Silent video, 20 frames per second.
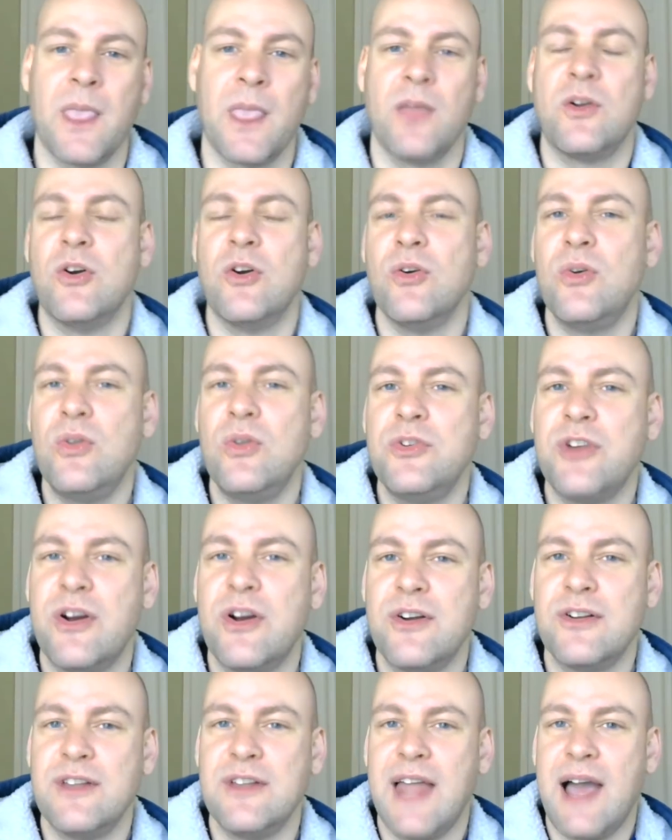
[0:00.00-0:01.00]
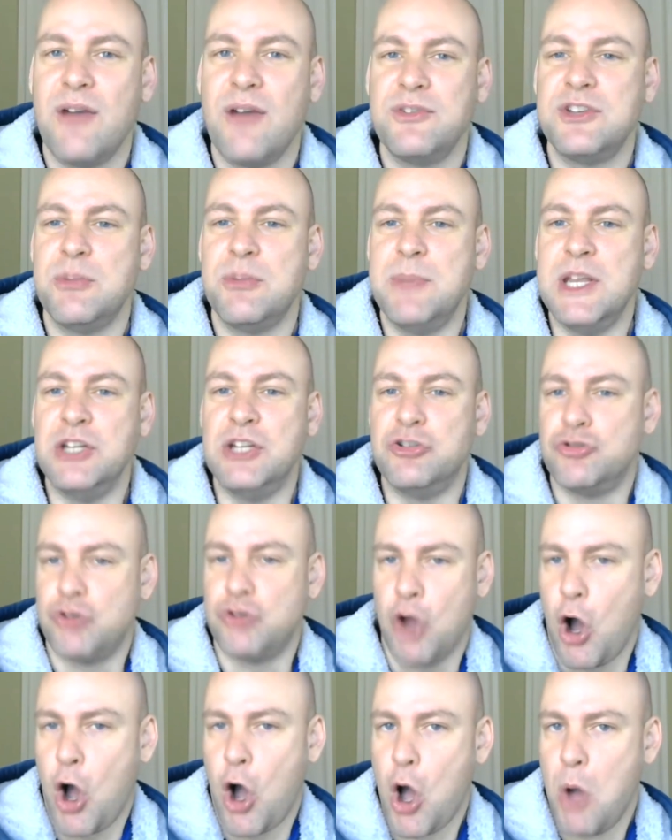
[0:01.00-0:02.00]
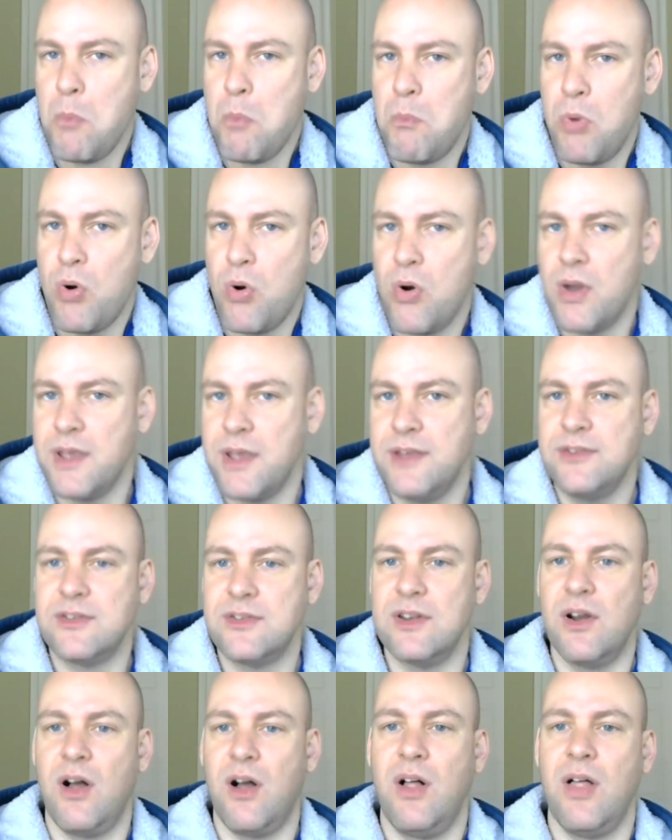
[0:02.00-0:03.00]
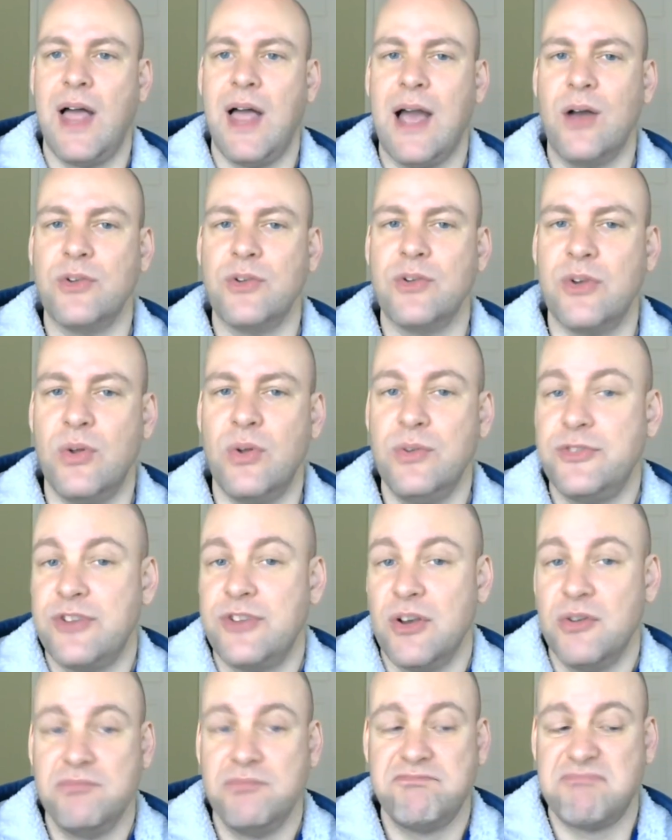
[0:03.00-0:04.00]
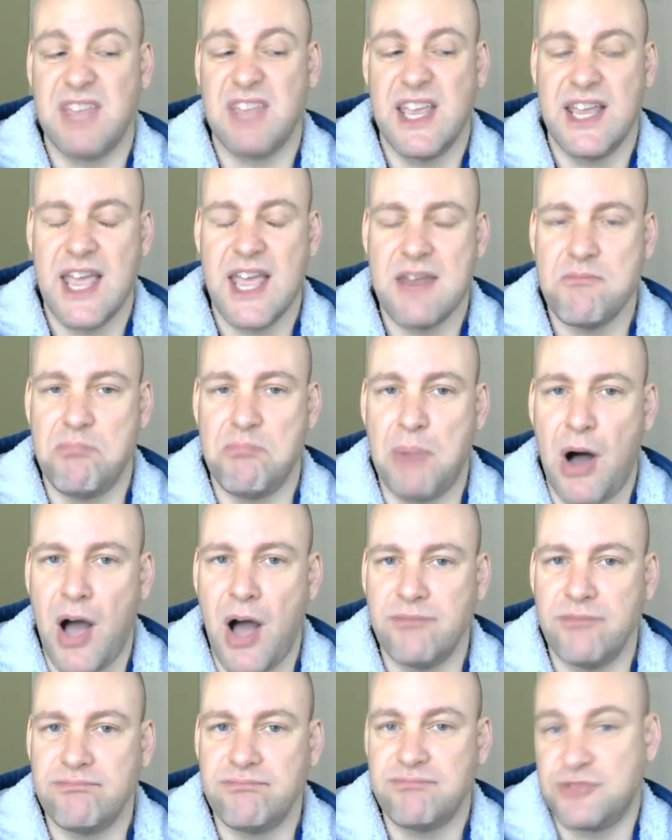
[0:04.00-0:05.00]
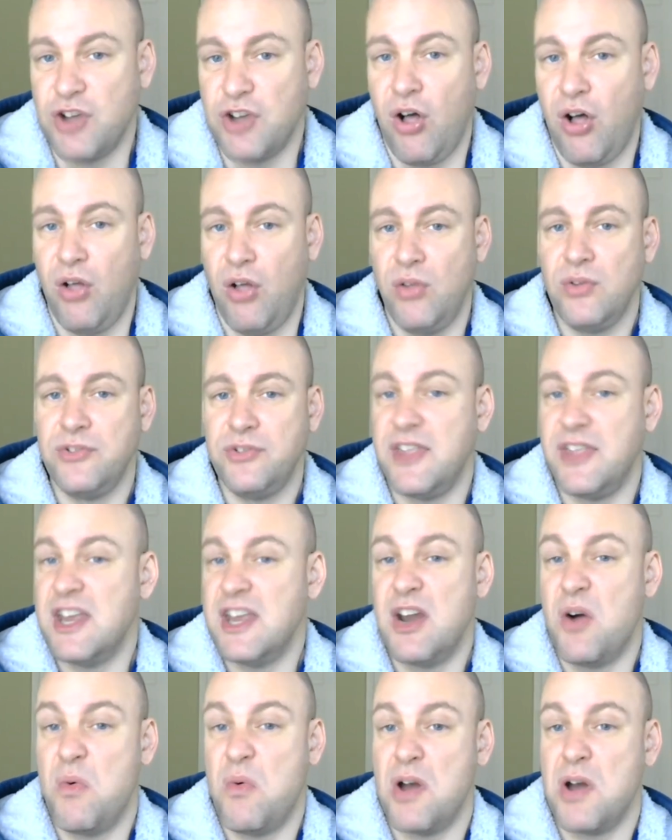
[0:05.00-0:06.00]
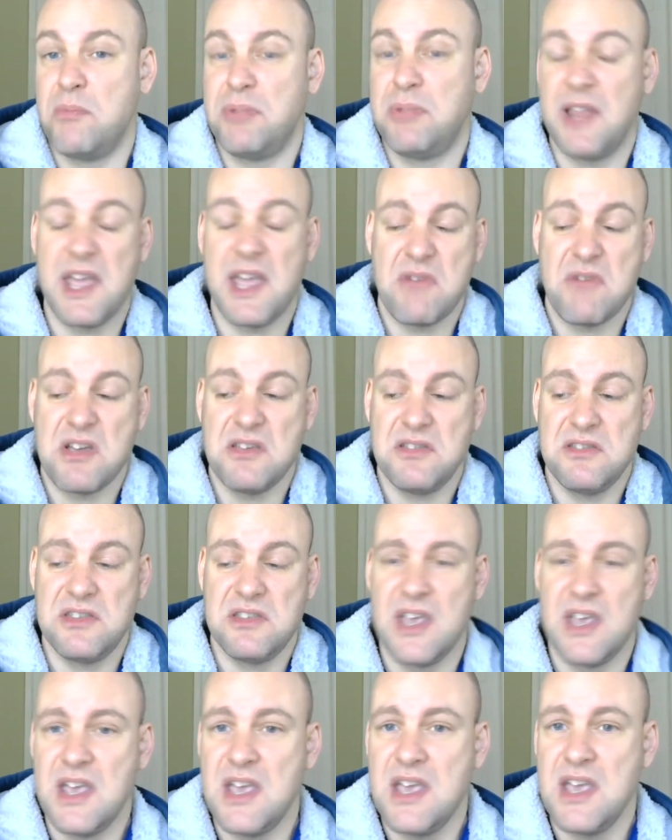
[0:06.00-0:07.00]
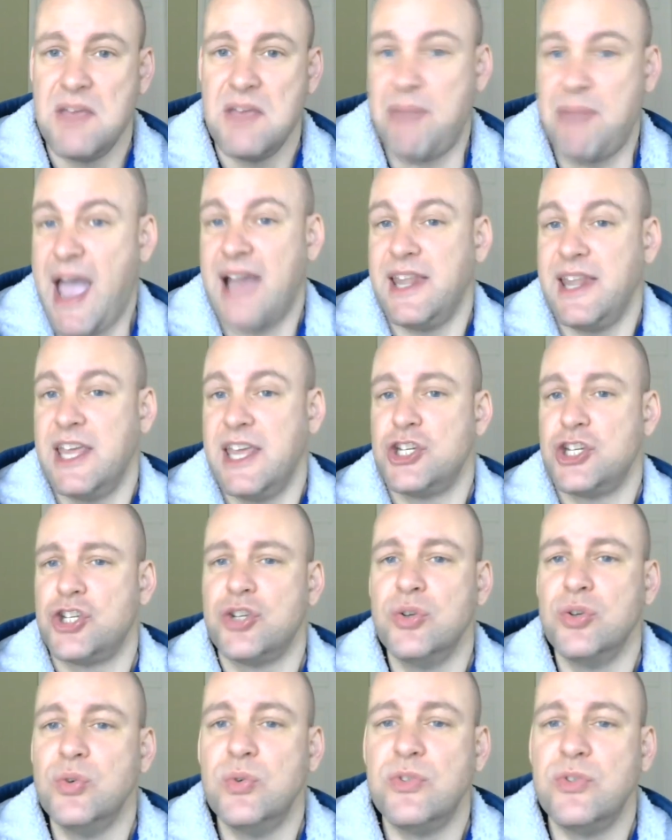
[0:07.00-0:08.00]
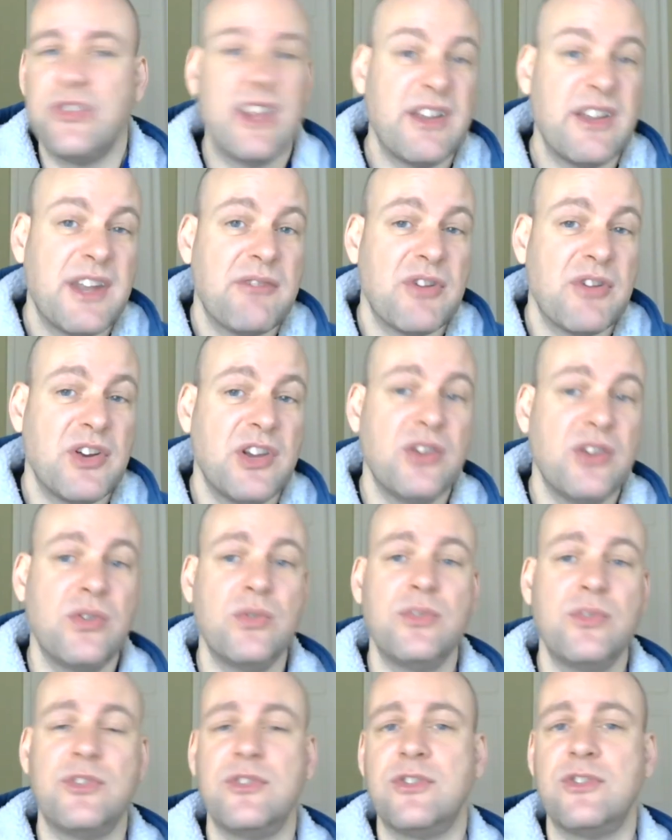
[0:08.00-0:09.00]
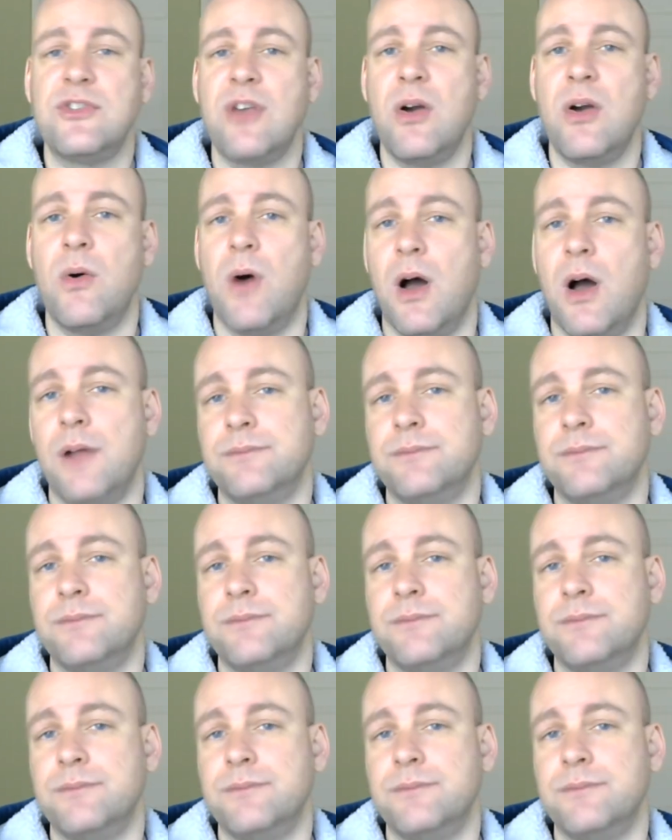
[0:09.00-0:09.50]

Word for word: Girls aren't allowed to be tomboys in all households, so they get bought dolls they don't want to play with, ballet shoes they'll never use, and so on.